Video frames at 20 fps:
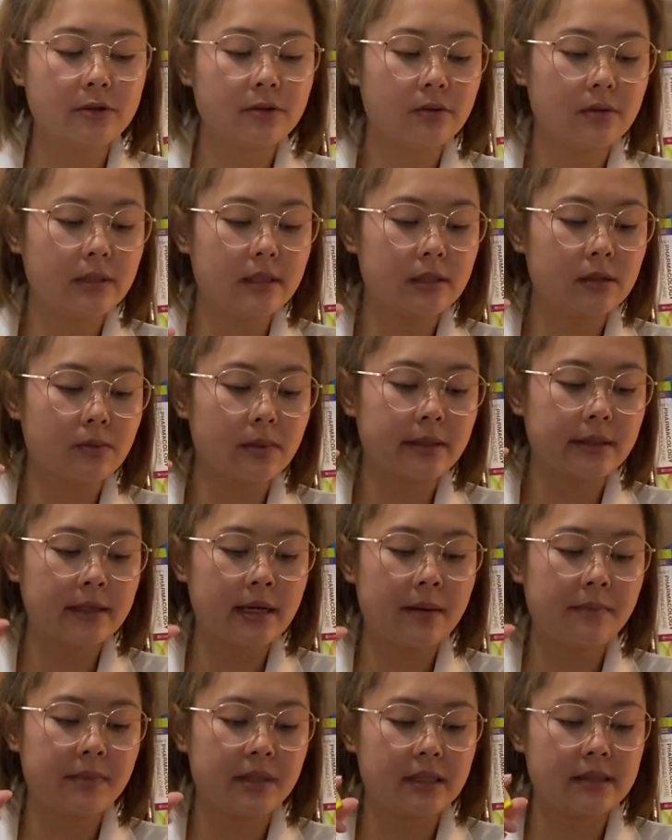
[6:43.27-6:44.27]
So this one
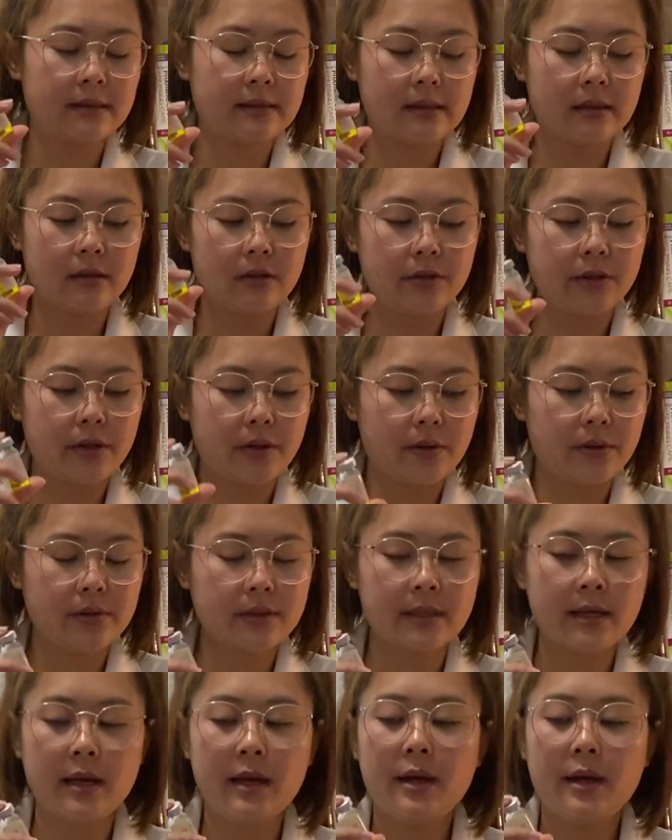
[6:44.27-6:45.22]
comes in a single dose,